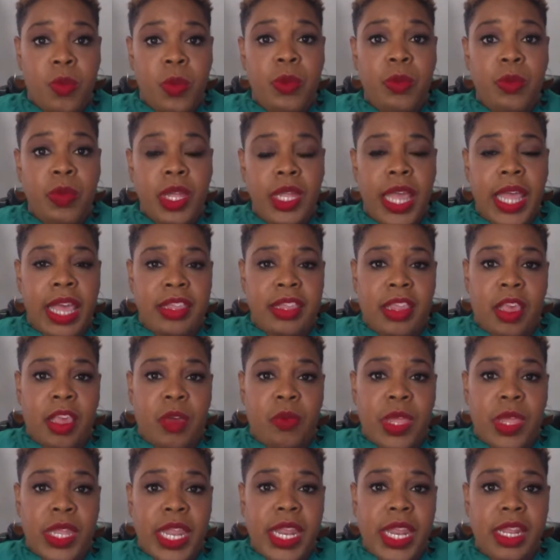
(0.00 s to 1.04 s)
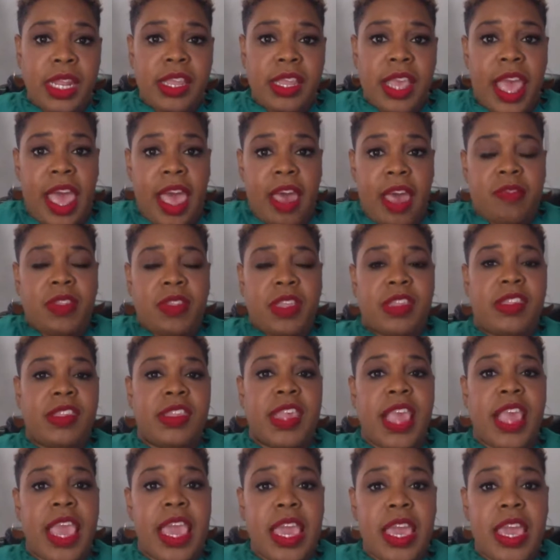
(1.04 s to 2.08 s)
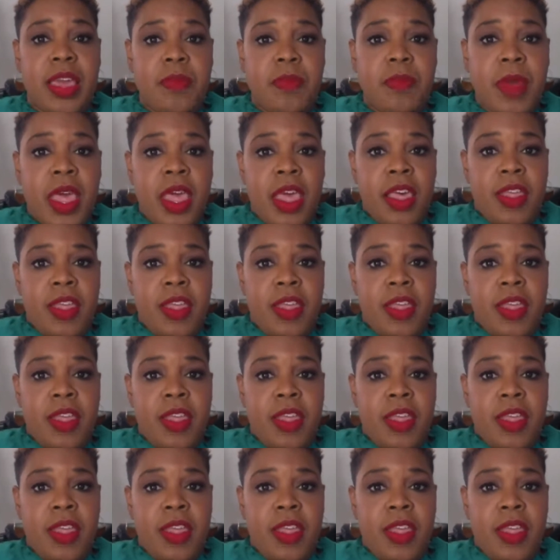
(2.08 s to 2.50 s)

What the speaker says: we realized that we needed to have the same